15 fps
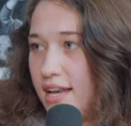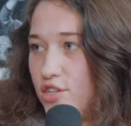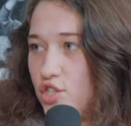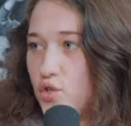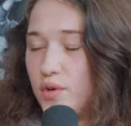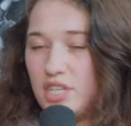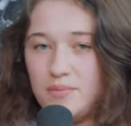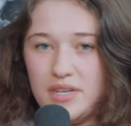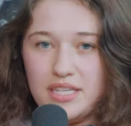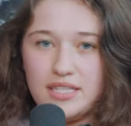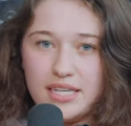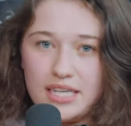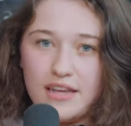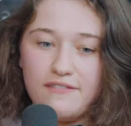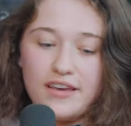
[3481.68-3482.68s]
it is just going to be
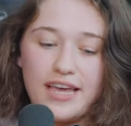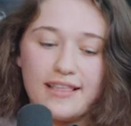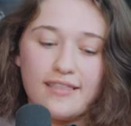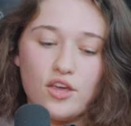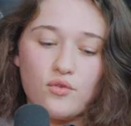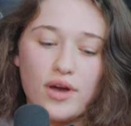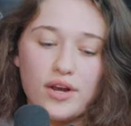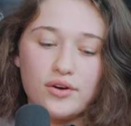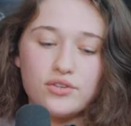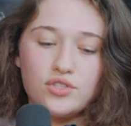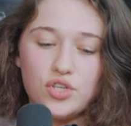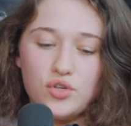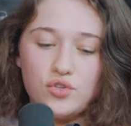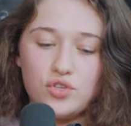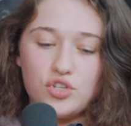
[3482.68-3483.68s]
significantly greater.
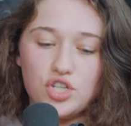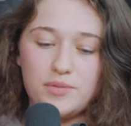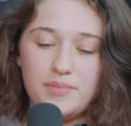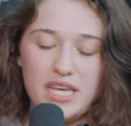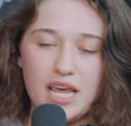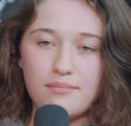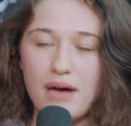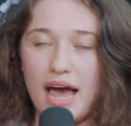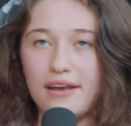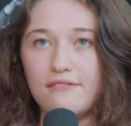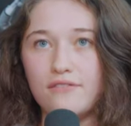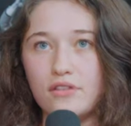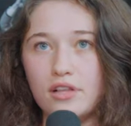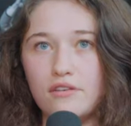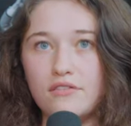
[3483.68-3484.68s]
So just being
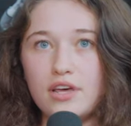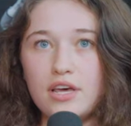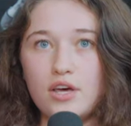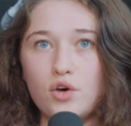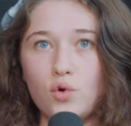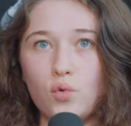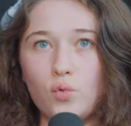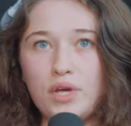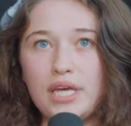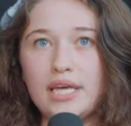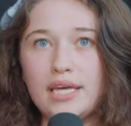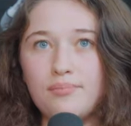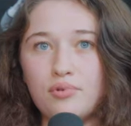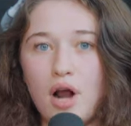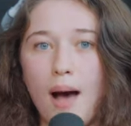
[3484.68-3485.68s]
mindful of,
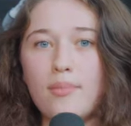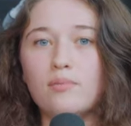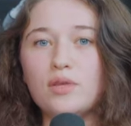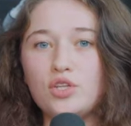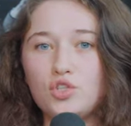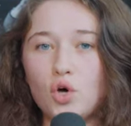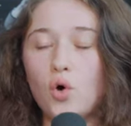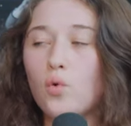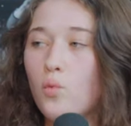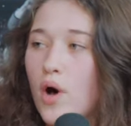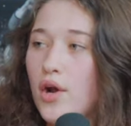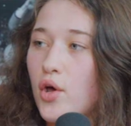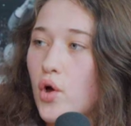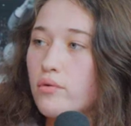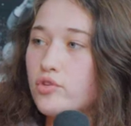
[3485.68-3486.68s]
we probably don't want
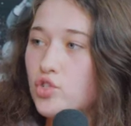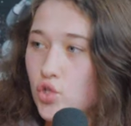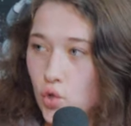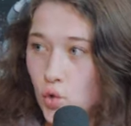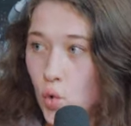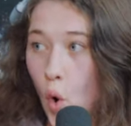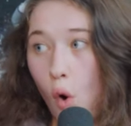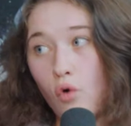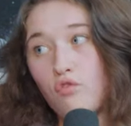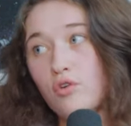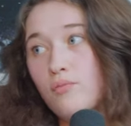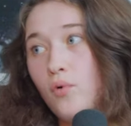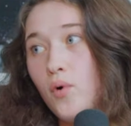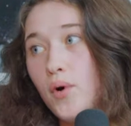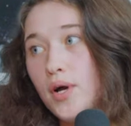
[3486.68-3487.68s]
to go too
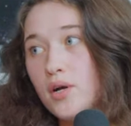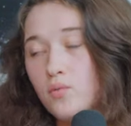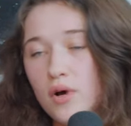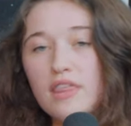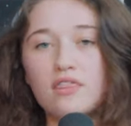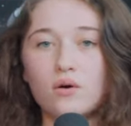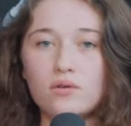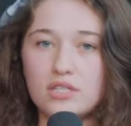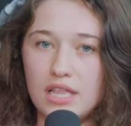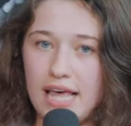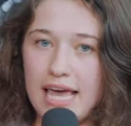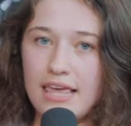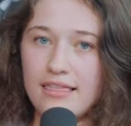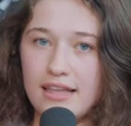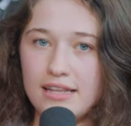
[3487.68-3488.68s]
overboard with those
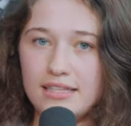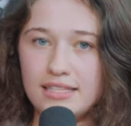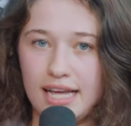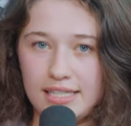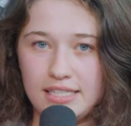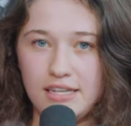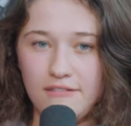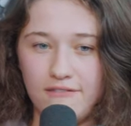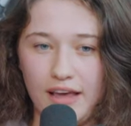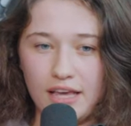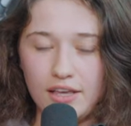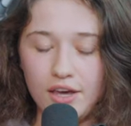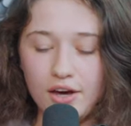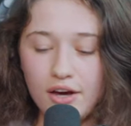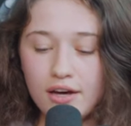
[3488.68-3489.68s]
lengthened sets to
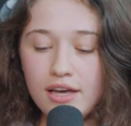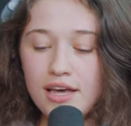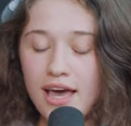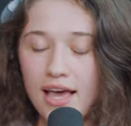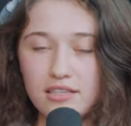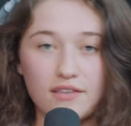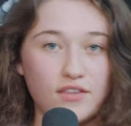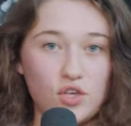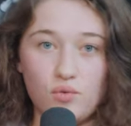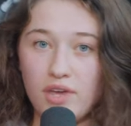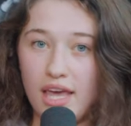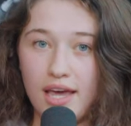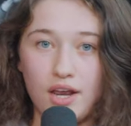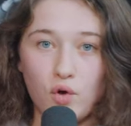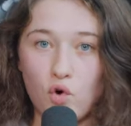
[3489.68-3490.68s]
failure. It's not that you
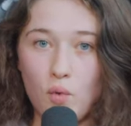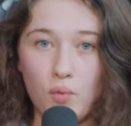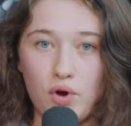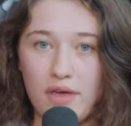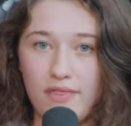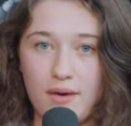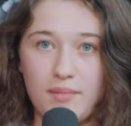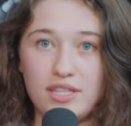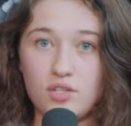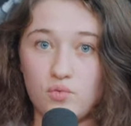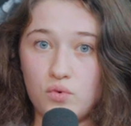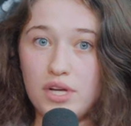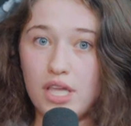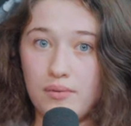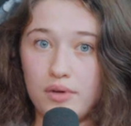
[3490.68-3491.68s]
can't incorporate them. It's a
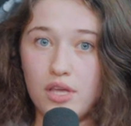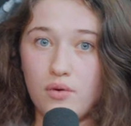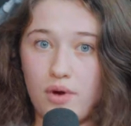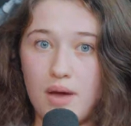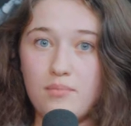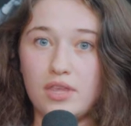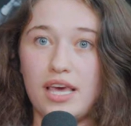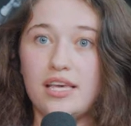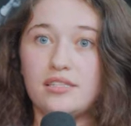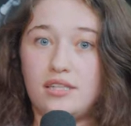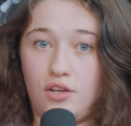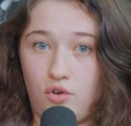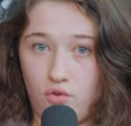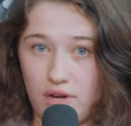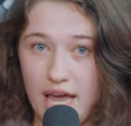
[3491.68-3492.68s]
really, really great place to
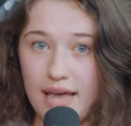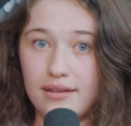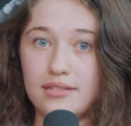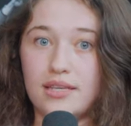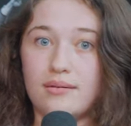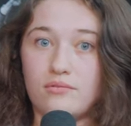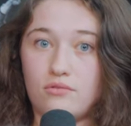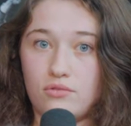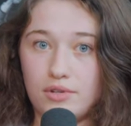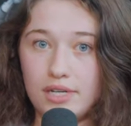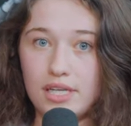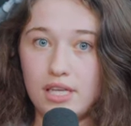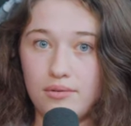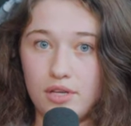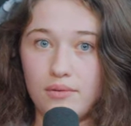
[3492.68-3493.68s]
create some
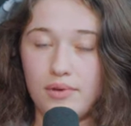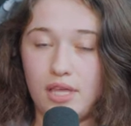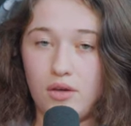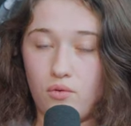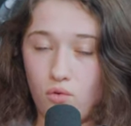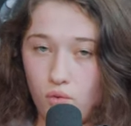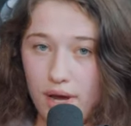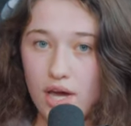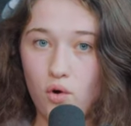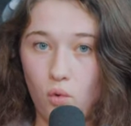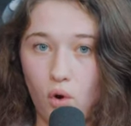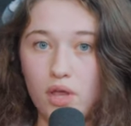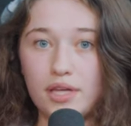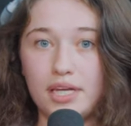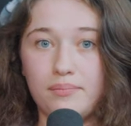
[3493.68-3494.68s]
really, really, really great
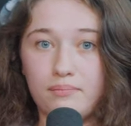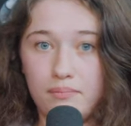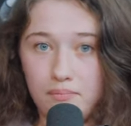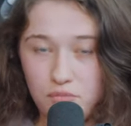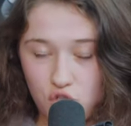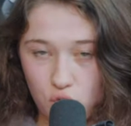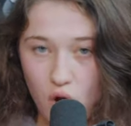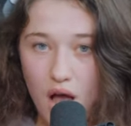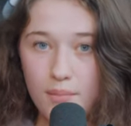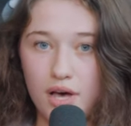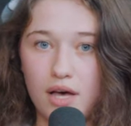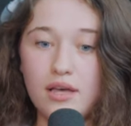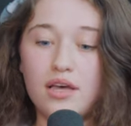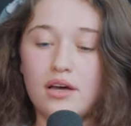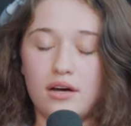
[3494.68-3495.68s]
quality
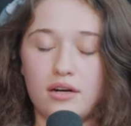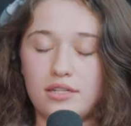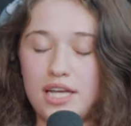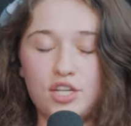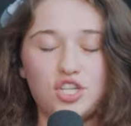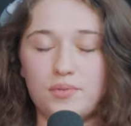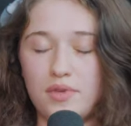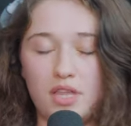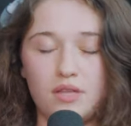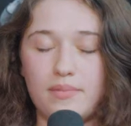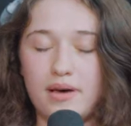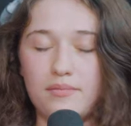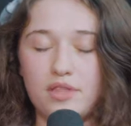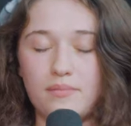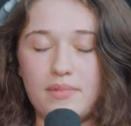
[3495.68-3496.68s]
trauma or tension within
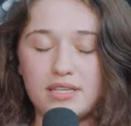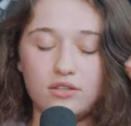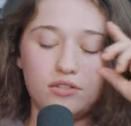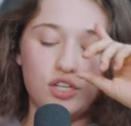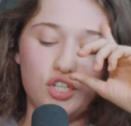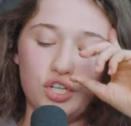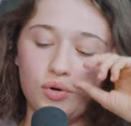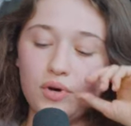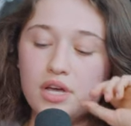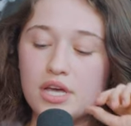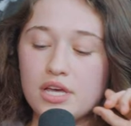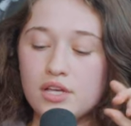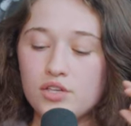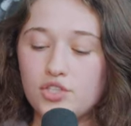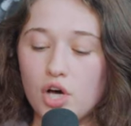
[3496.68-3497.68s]
the muscle tissue.
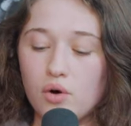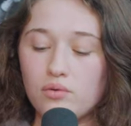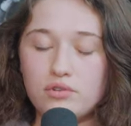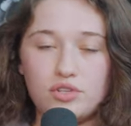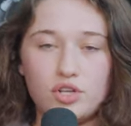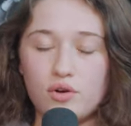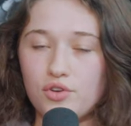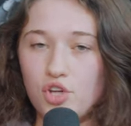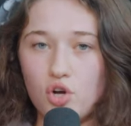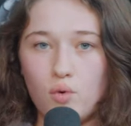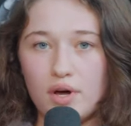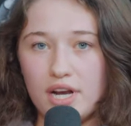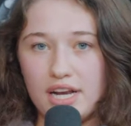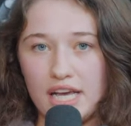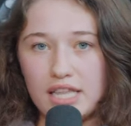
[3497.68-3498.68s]
So, you know, you don't
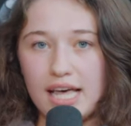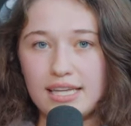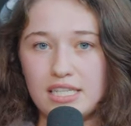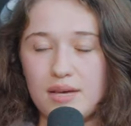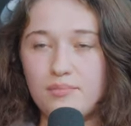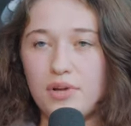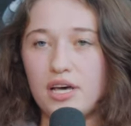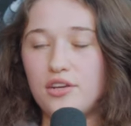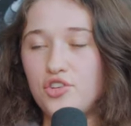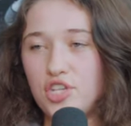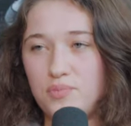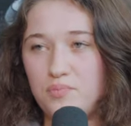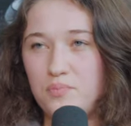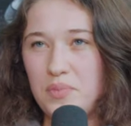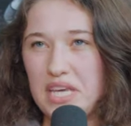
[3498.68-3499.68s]
want to neglect it, but
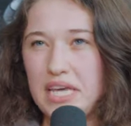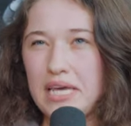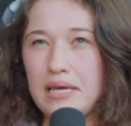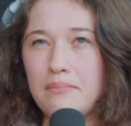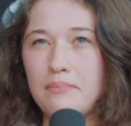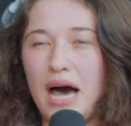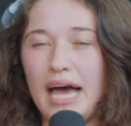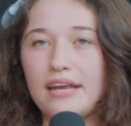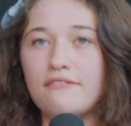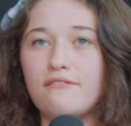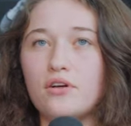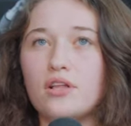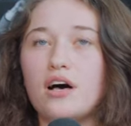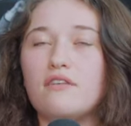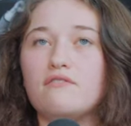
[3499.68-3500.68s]
just being
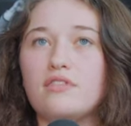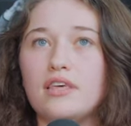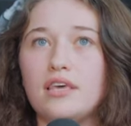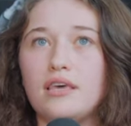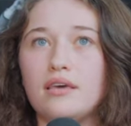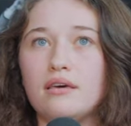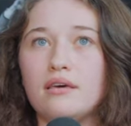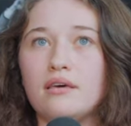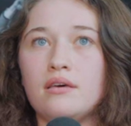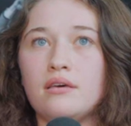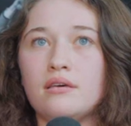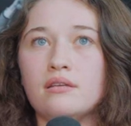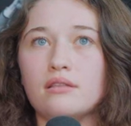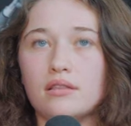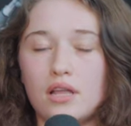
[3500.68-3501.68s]
mindful of the
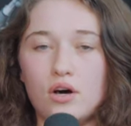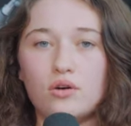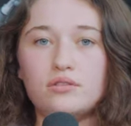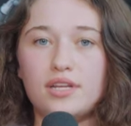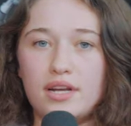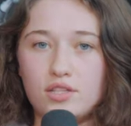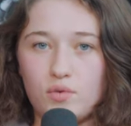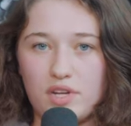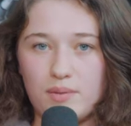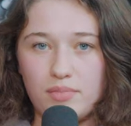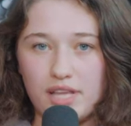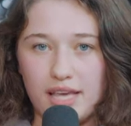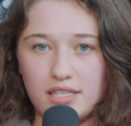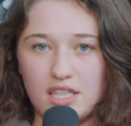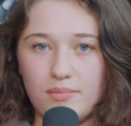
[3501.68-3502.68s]
load that is going to
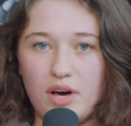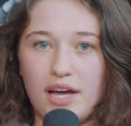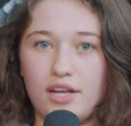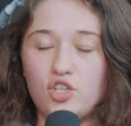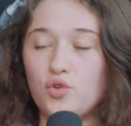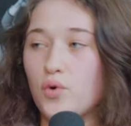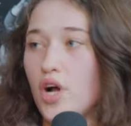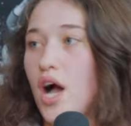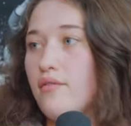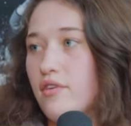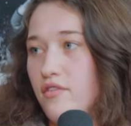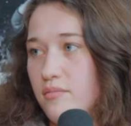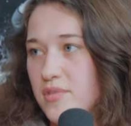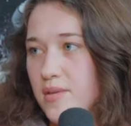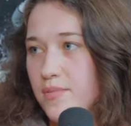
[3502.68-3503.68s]
place in the body to recover
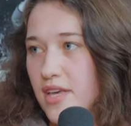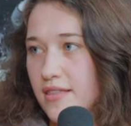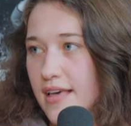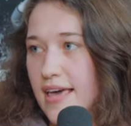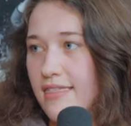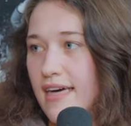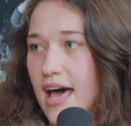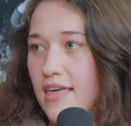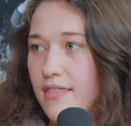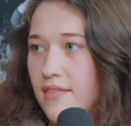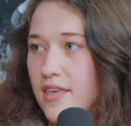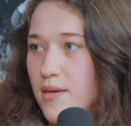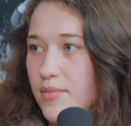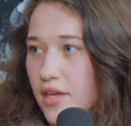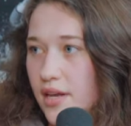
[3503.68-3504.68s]
from something like that, and then
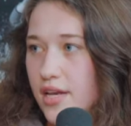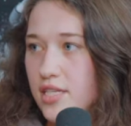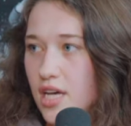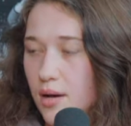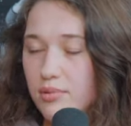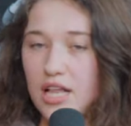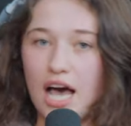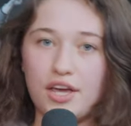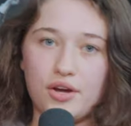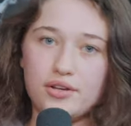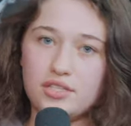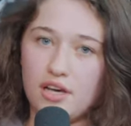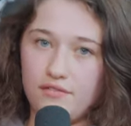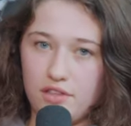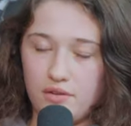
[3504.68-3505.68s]
the ability to apply
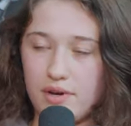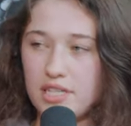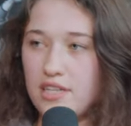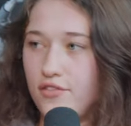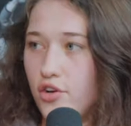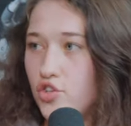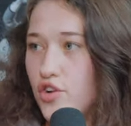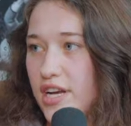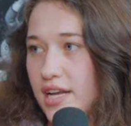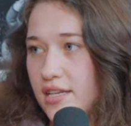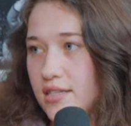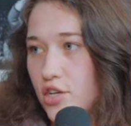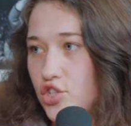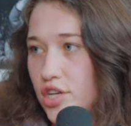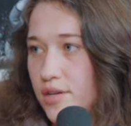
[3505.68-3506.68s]
yourself in the rest of your training
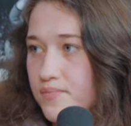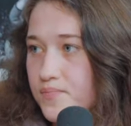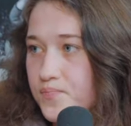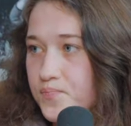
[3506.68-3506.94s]
session.